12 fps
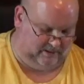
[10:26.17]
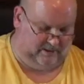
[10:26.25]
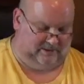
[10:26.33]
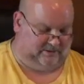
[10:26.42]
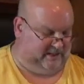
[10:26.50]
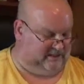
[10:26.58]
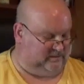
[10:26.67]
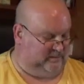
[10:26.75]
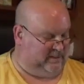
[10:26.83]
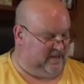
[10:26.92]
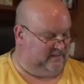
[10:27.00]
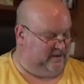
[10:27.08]
So that's what we
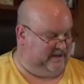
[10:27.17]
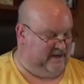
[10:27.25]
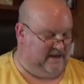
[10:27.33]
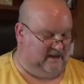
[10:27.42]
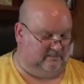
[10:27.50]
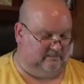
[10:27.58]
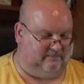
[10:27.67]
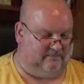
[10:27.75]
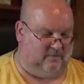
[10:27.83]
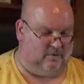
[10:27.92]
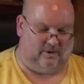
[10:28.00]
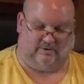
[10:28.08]
got right now
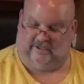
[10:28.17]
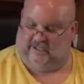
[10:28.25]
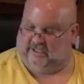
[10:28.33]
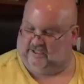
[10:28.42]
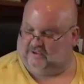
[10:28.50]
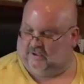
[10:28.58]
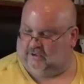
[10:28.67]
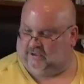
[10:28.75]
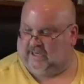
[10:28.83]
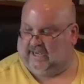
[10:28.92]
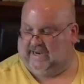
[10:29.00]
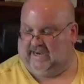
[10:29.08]
for the controller.
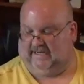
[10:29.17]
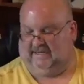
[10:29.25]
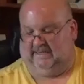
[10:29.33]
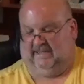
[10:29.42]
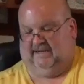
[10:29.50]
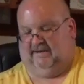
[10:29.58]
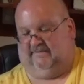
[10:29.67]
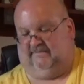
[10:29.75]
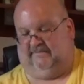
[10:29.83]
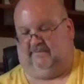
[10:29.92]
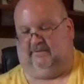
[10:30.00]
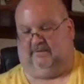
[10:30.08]
I
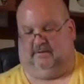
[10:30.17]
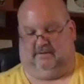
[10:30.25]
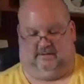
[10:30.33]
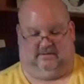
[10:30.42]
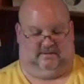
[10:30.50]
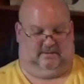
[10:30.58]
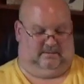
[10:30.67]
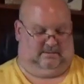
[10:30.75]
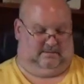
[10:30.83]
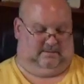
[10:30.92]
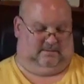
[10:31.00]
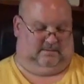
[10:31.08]
have
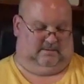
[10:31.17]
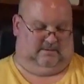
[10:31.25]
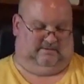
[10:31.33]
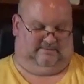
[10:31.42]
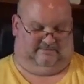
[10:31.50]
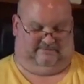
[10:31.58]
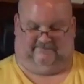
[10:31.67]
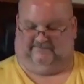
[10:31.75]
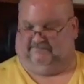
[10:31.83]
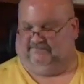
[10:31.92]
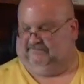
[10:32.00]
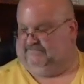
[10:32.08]
an
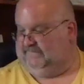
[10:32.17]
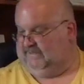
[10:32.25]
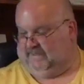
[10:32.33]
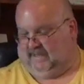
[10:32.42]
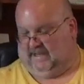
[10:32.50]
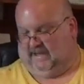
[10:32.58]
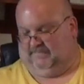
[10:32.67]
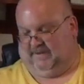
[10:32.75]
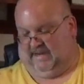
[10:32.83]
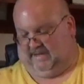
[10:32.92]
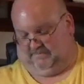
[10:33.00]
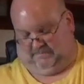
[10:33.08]

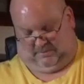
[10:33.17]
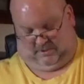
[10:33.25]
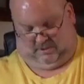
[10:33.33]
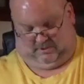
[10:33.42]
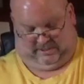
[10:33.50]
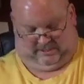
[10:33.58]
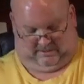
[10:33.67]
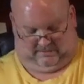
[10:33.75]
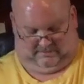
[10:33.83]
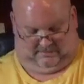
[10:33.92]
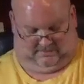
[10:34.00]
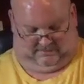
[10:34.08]
iPad Pro here,
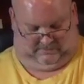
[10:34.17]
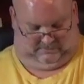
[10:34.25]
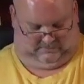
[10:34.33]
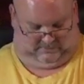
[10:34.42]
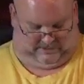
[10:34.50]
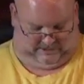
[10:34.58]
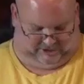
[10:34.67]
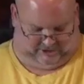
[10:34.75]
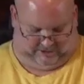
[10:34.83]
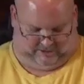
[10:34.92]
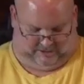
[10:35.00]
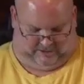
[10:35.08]
which
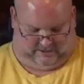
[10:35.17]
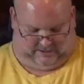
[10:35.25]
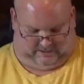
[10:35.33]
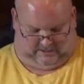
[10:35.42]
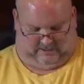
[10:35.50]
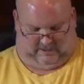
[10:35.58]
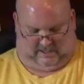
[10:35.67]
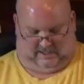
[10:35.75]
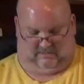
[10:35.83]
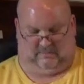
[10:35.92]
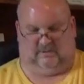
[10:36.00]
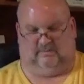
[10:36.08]
I
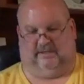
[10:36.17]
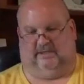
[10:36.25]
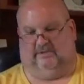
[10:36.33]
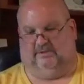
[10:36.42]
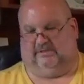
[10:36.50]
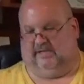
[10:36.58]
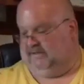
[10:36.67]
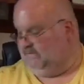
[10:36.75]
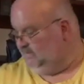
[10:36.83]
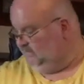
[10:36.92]
will be using